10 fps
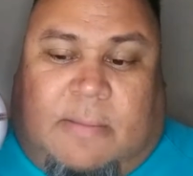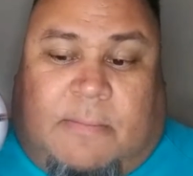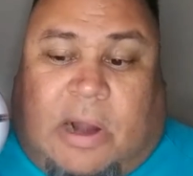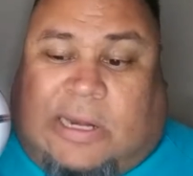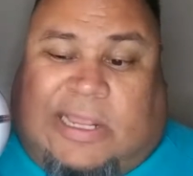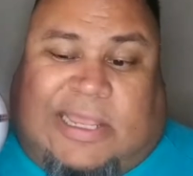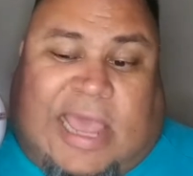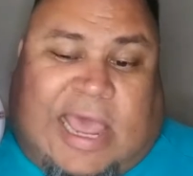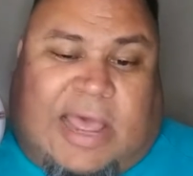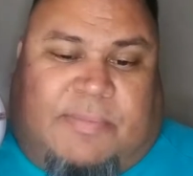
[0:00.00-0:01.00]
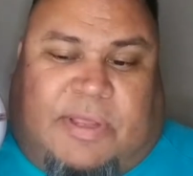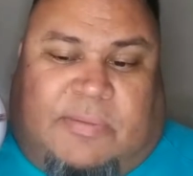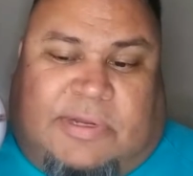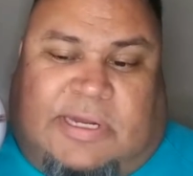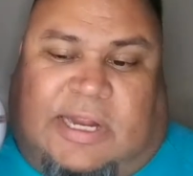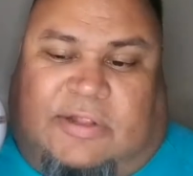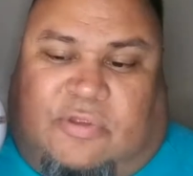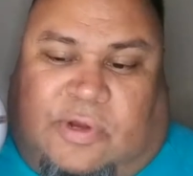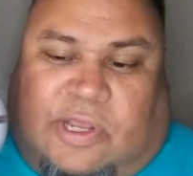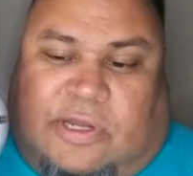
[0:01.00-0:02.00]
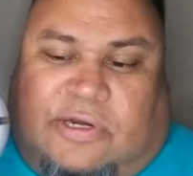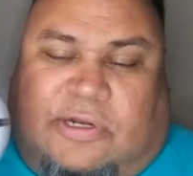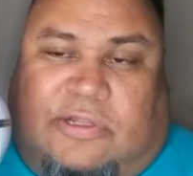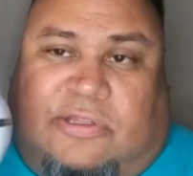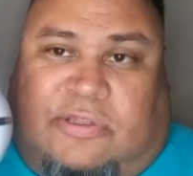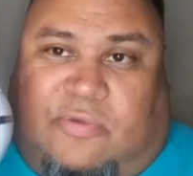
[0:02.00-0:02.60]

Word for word: Market cap coming in at three hundred